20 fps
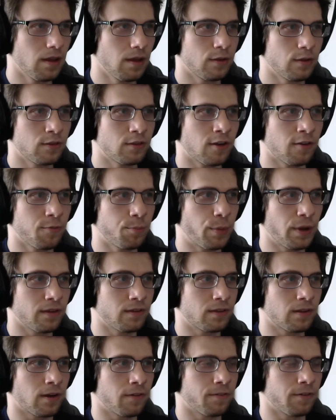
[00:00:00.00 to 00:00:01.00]
stuff based
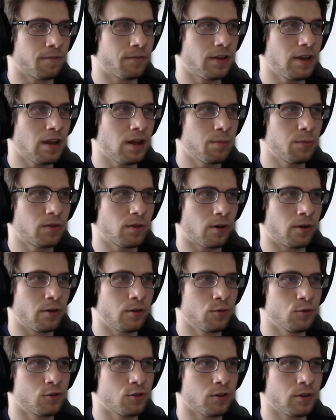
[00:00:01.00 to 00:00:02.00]
off of games are
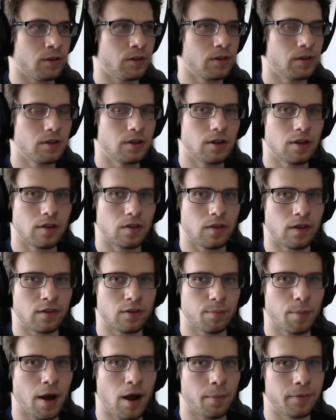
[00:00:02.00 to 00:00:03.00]
usually less
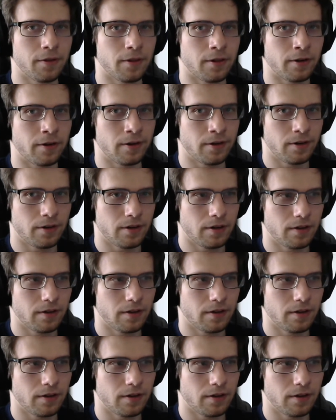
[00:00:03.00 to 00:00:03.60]
popular